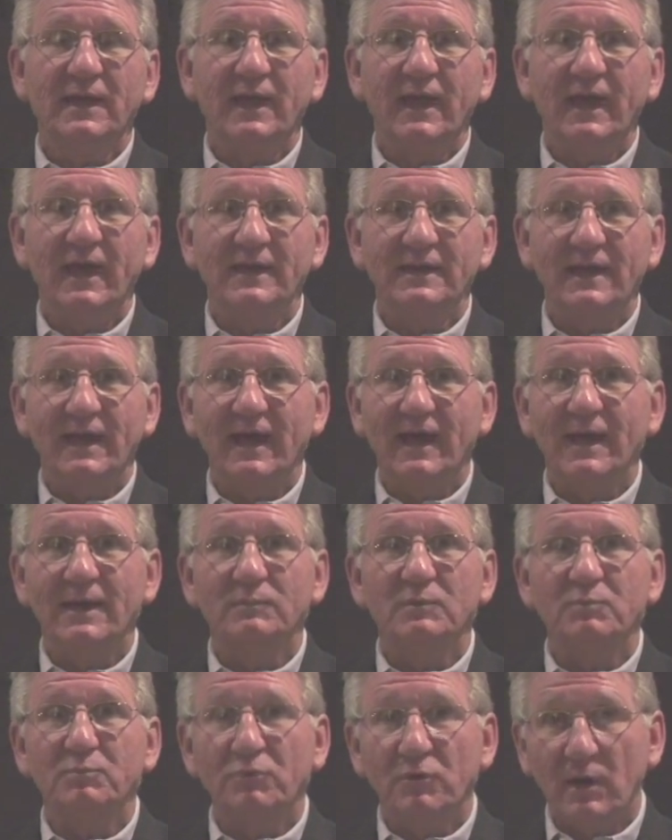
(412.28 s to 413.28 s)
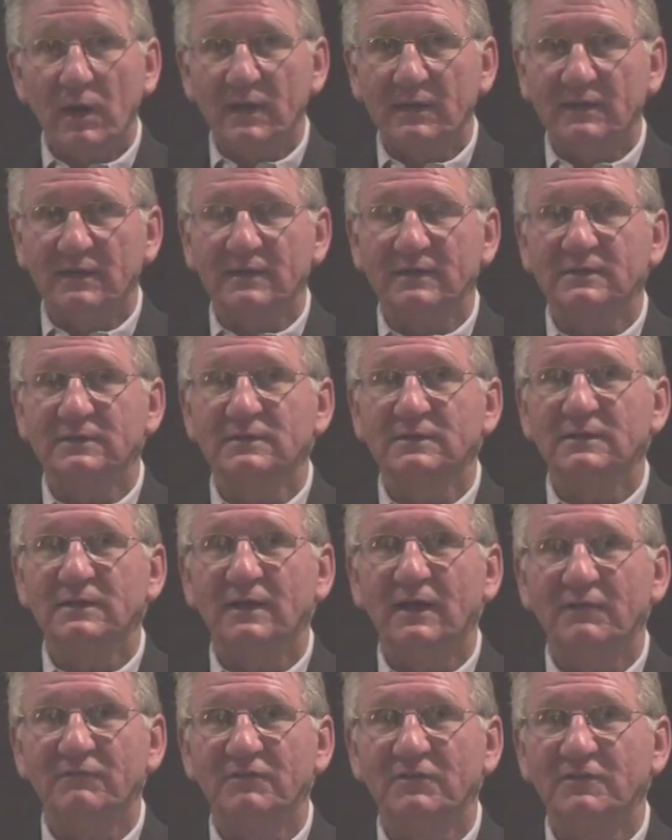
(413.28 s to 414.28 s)
And I am a product
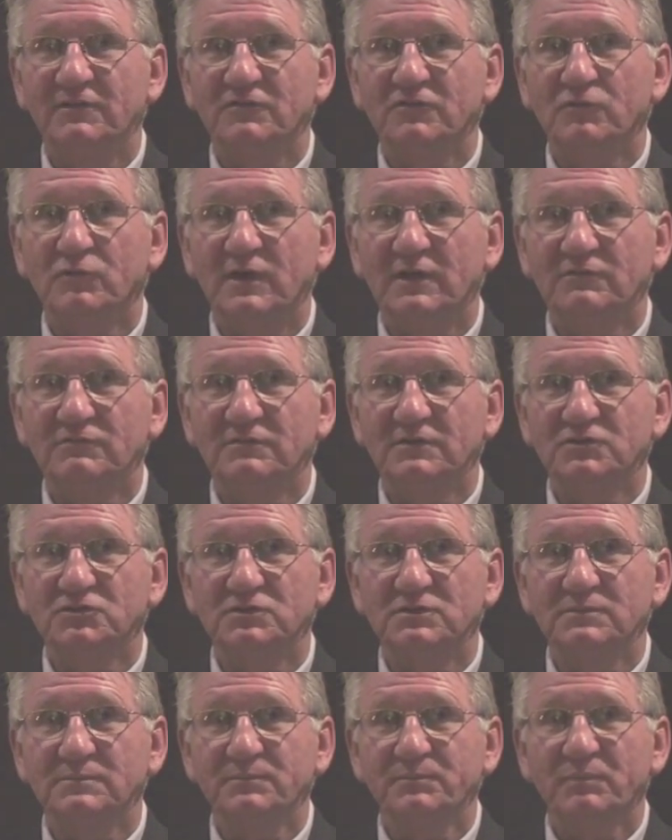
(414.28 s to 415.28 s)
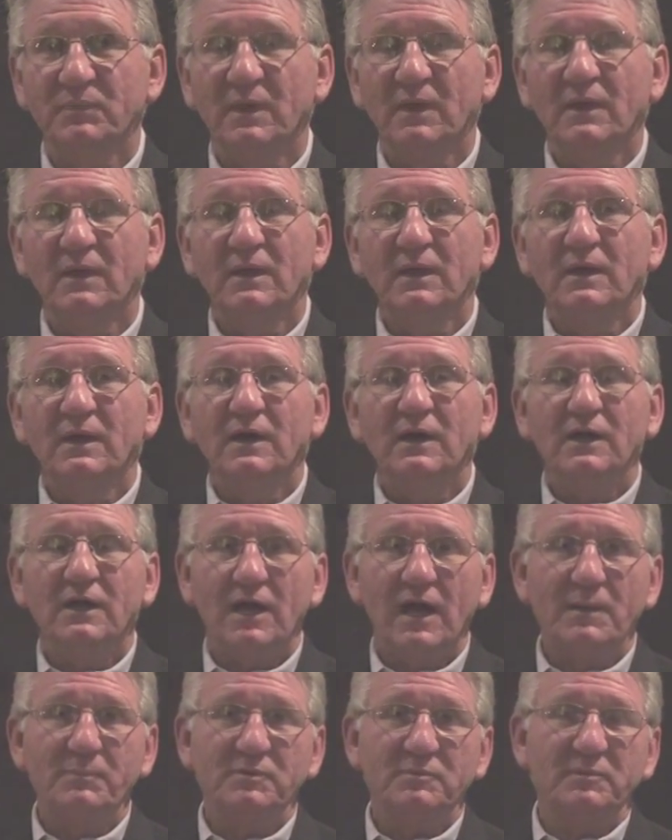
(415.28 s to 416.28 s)
of his great vision. A
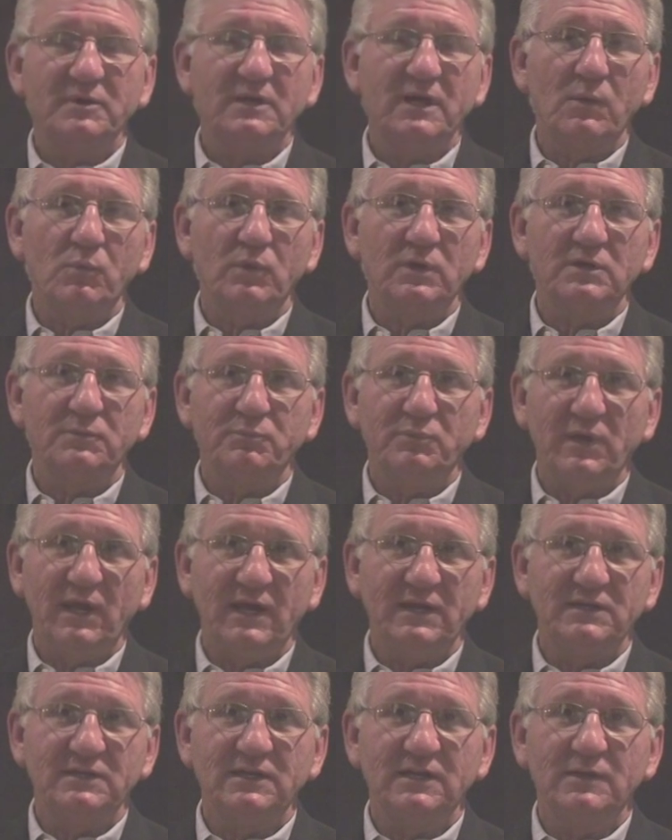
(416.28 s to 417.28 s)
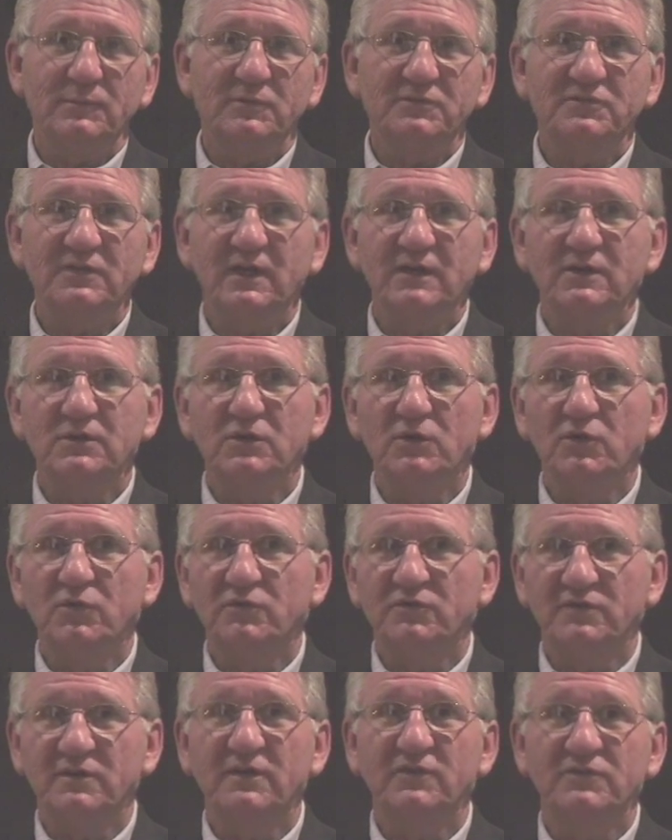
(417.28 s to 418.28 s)
compliment I want to pay to him as I
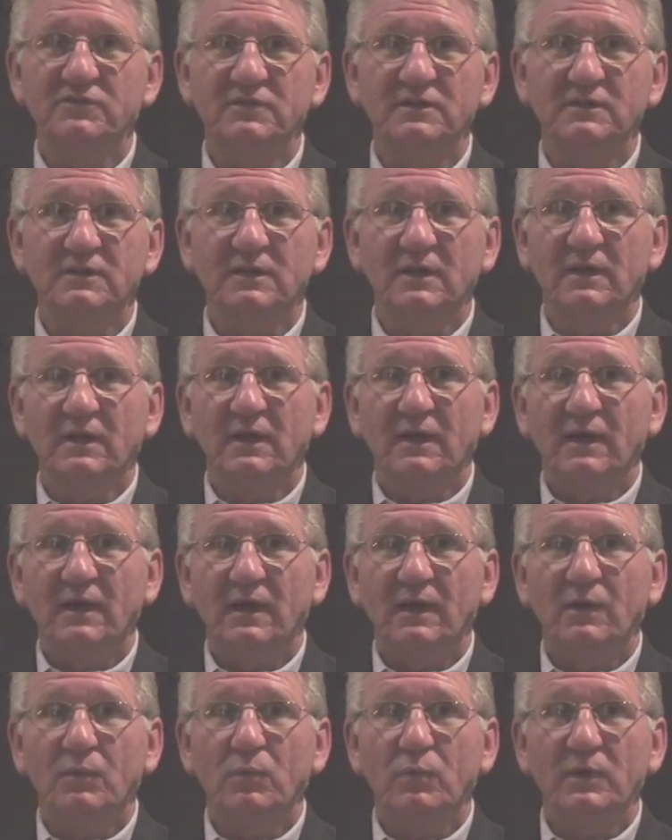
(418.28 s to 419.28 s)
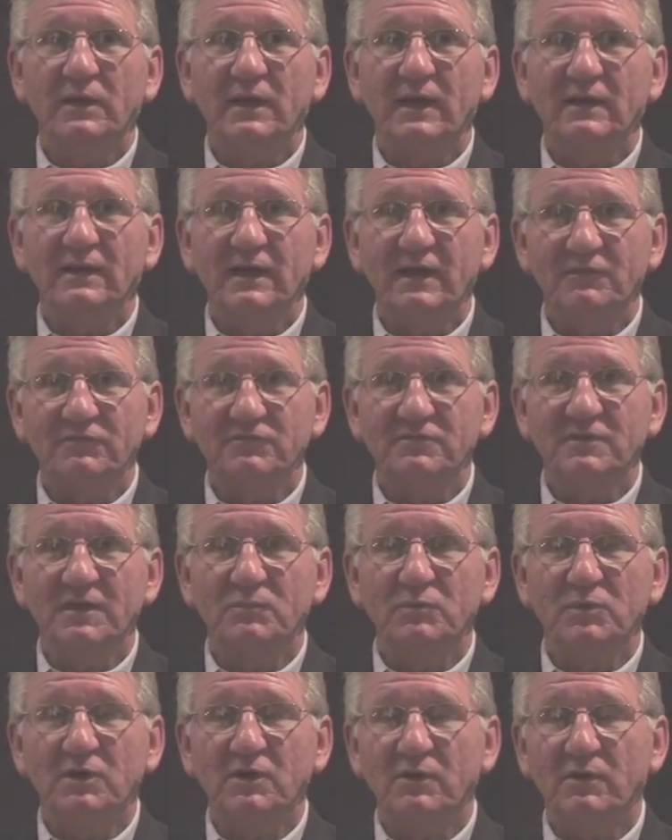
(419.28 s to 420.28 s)
close is that when I left
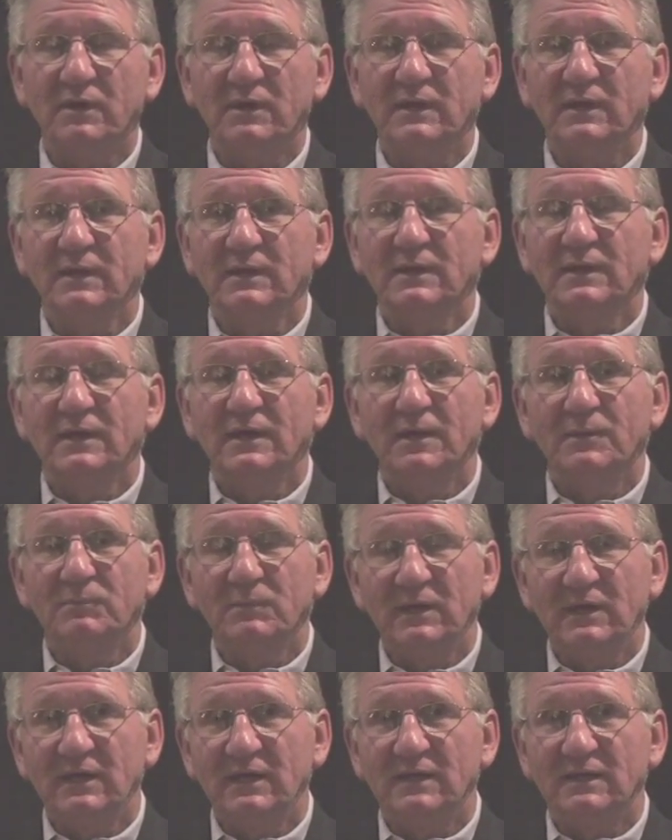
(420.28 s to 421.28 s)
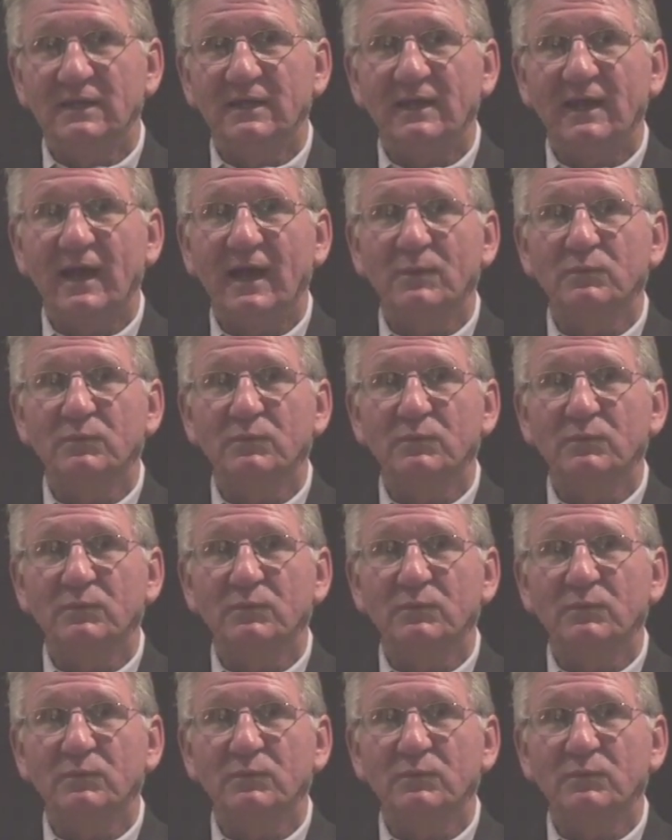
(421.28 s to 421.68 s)
seminary, immediately I